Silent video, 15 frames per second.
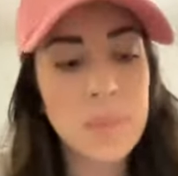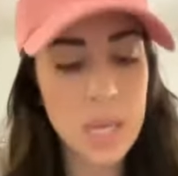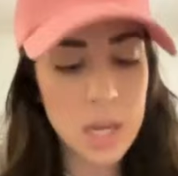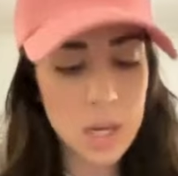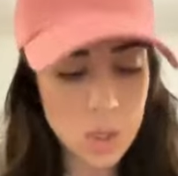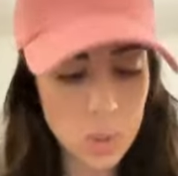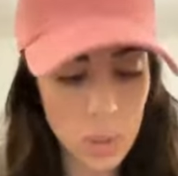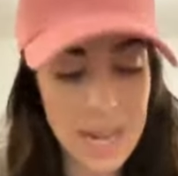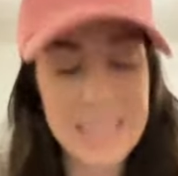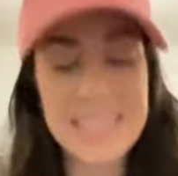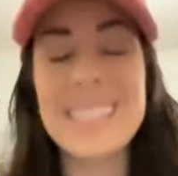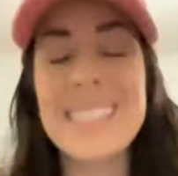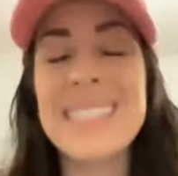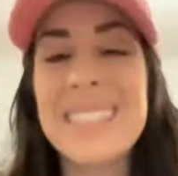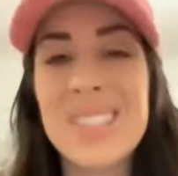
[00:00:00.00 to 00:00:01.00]
Here's what I
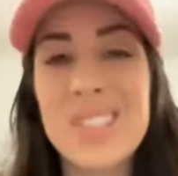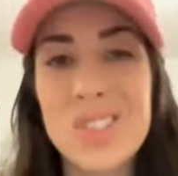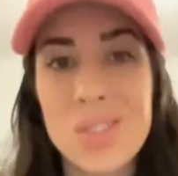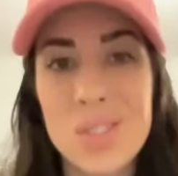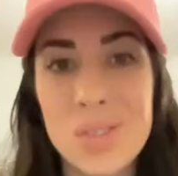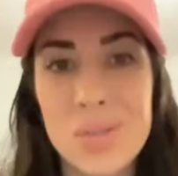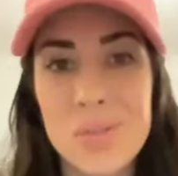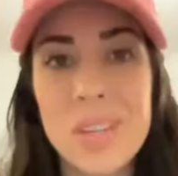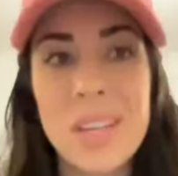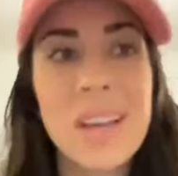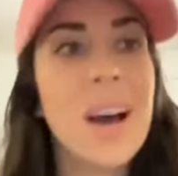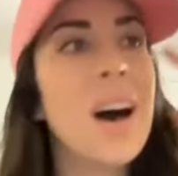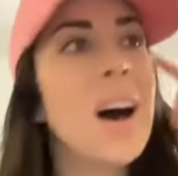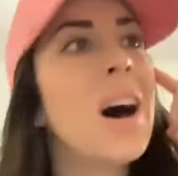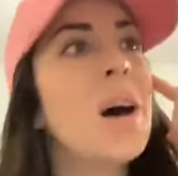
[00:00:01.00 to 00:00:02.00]
still do.
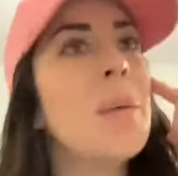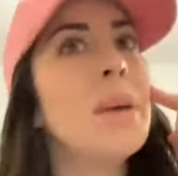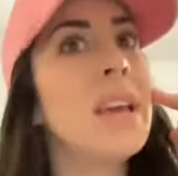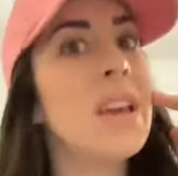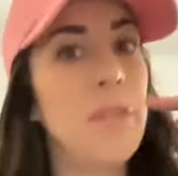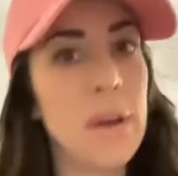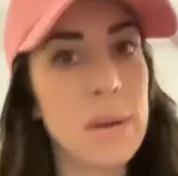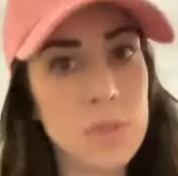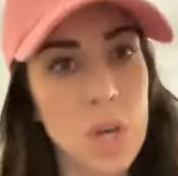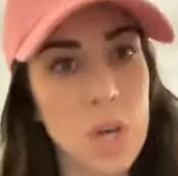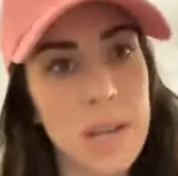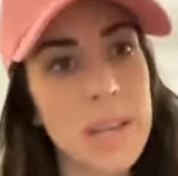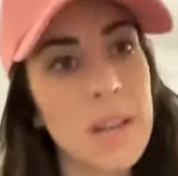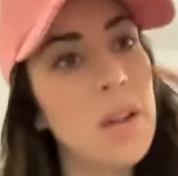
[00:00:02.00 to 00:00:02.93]
If I'm talking,